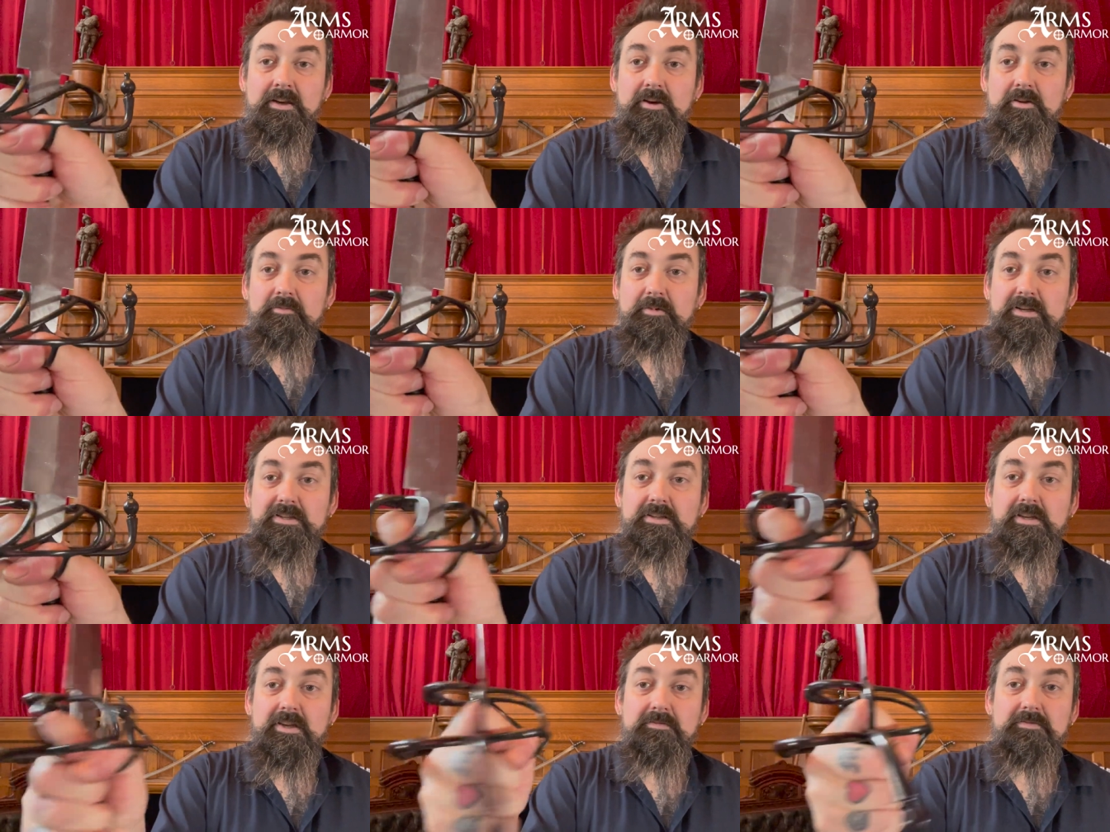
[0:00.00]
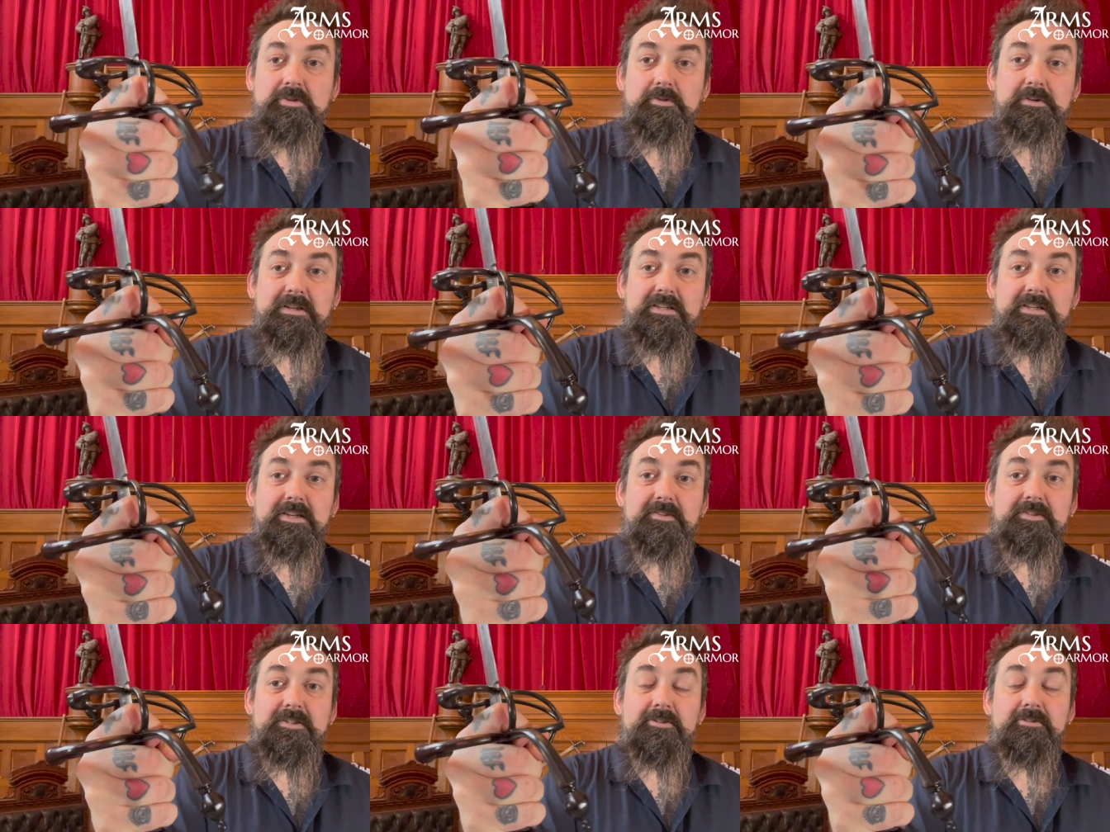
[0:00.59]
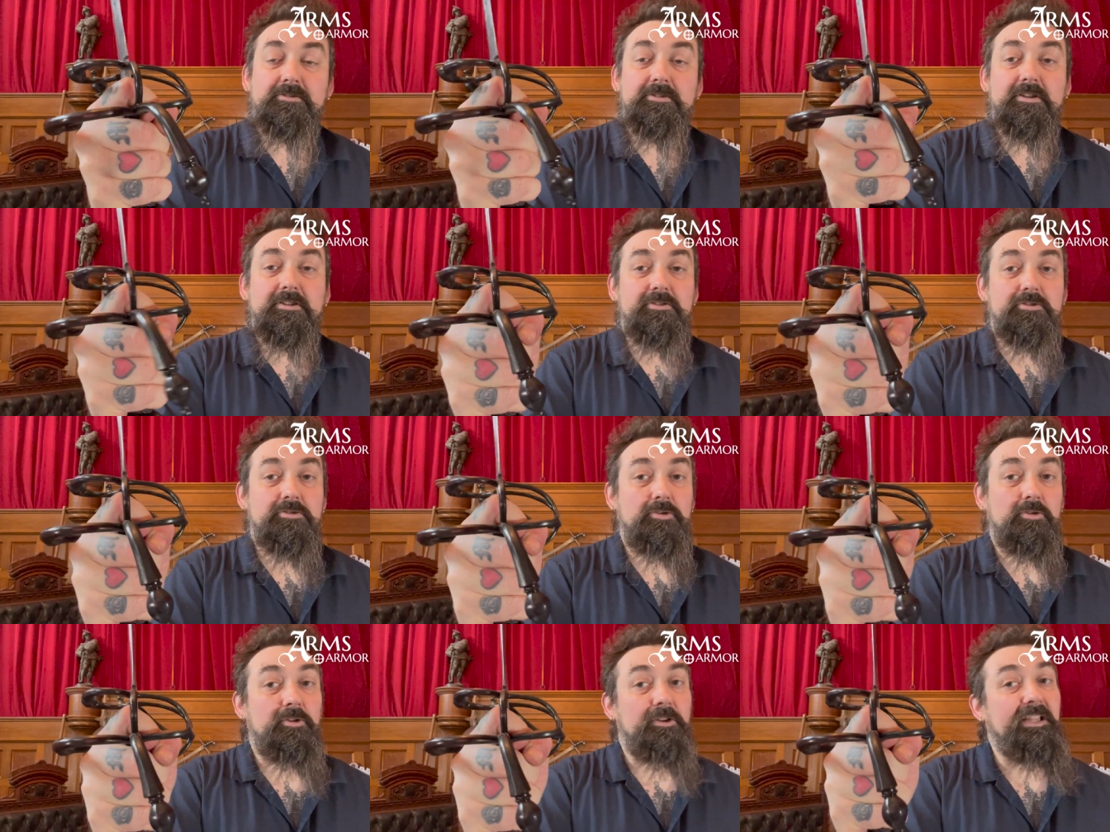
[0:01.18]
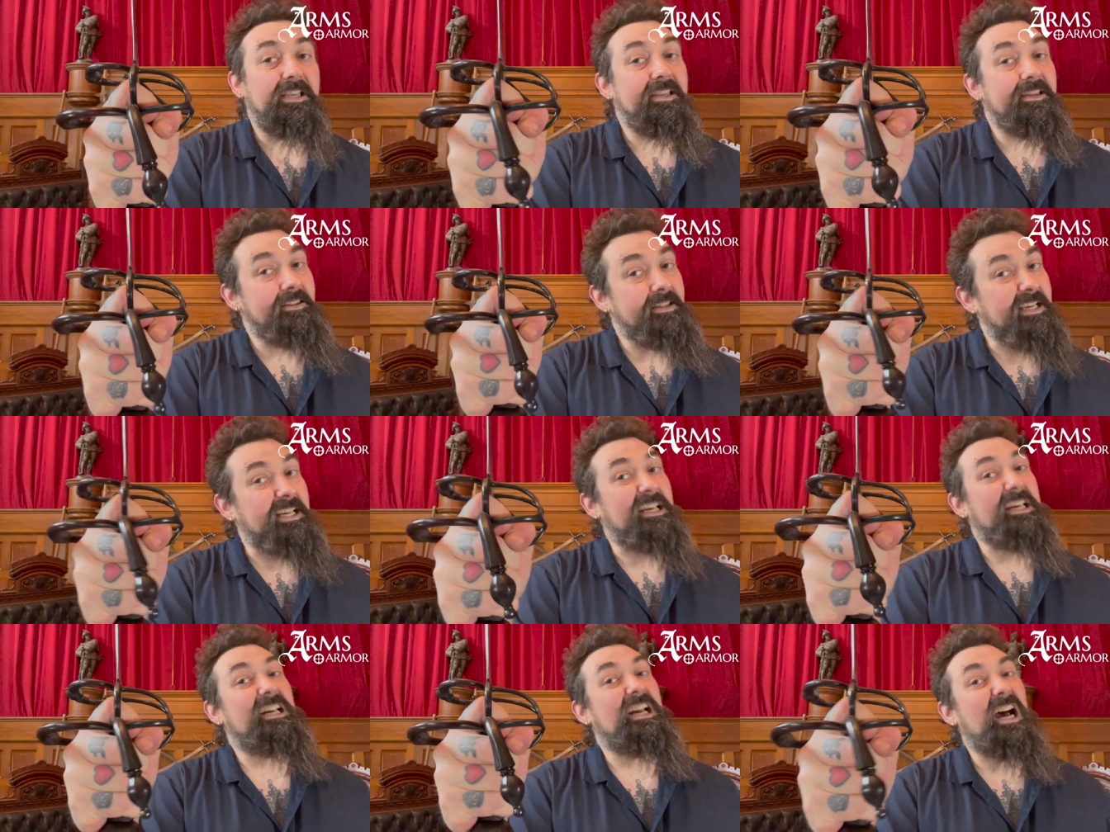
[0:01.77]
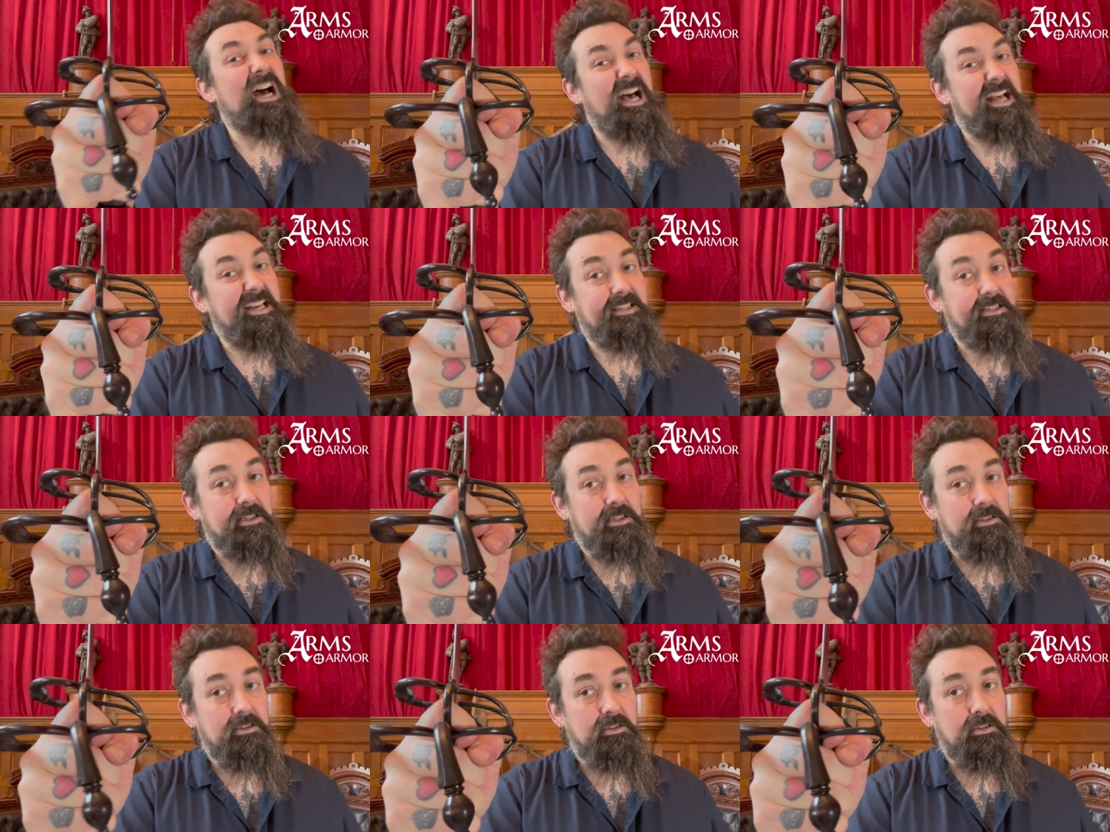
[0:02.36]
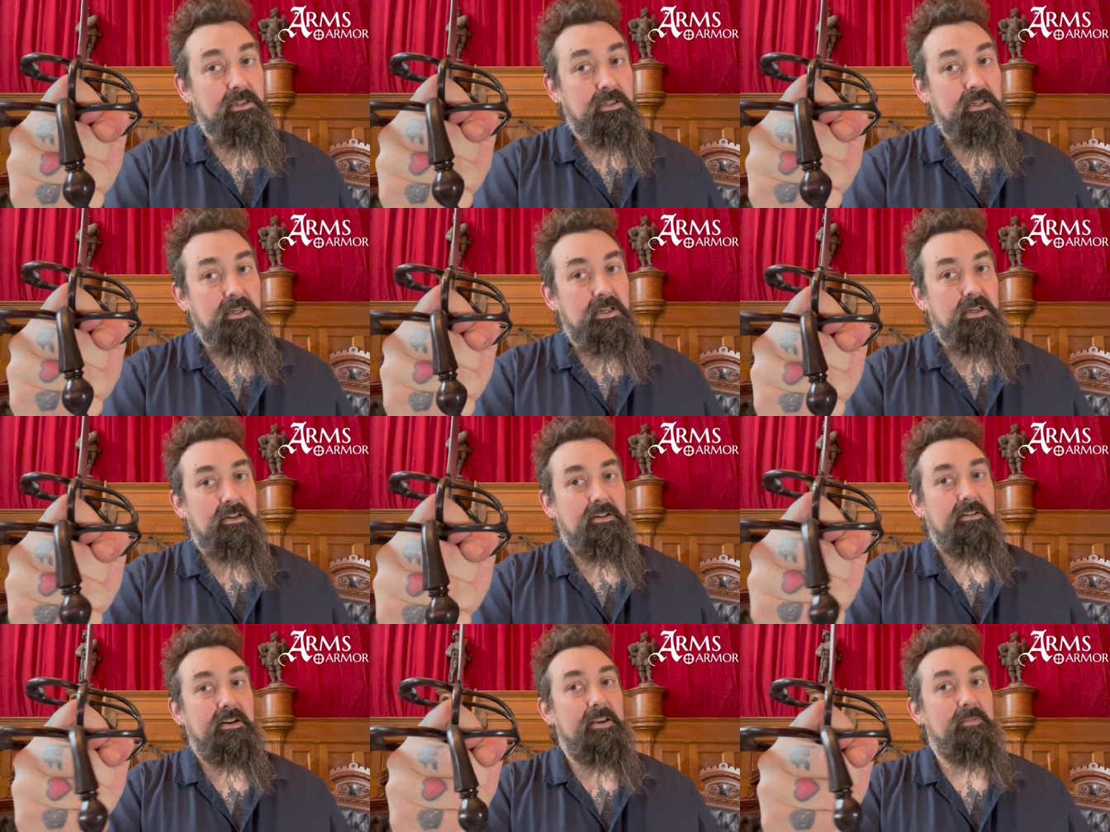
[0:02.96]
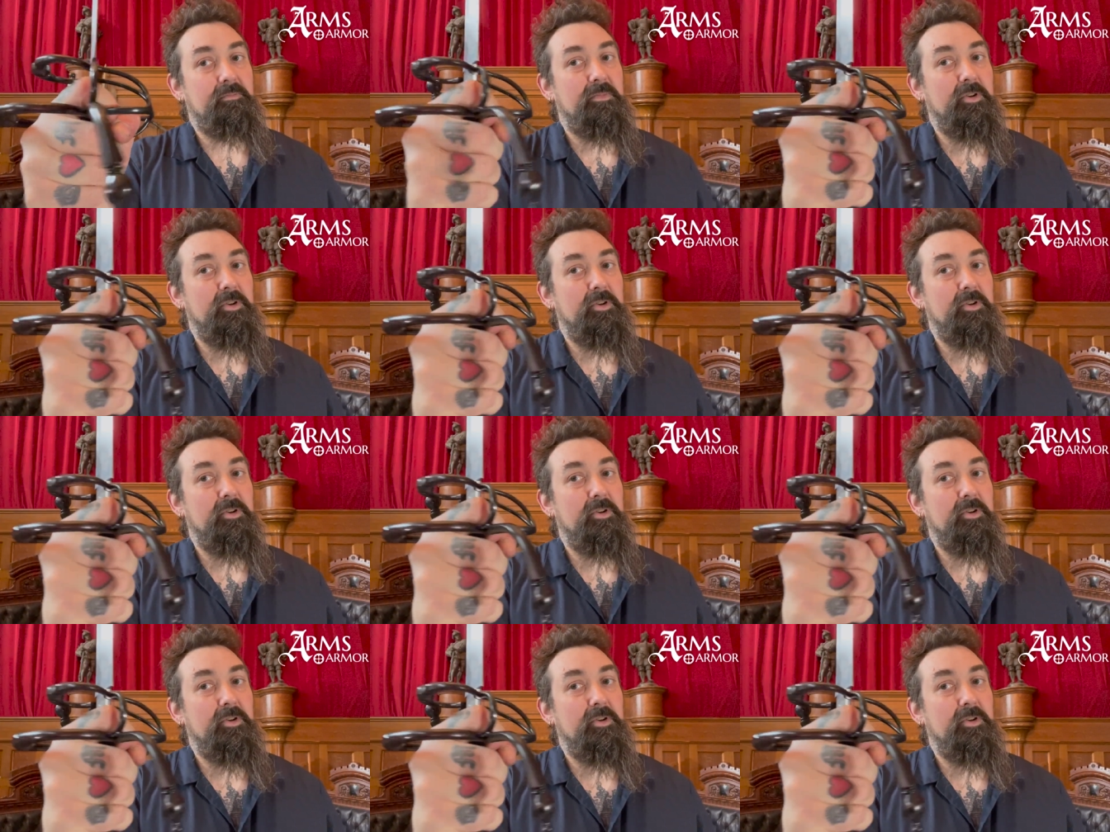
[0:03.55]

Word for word: which gives you additional control in the cut, right?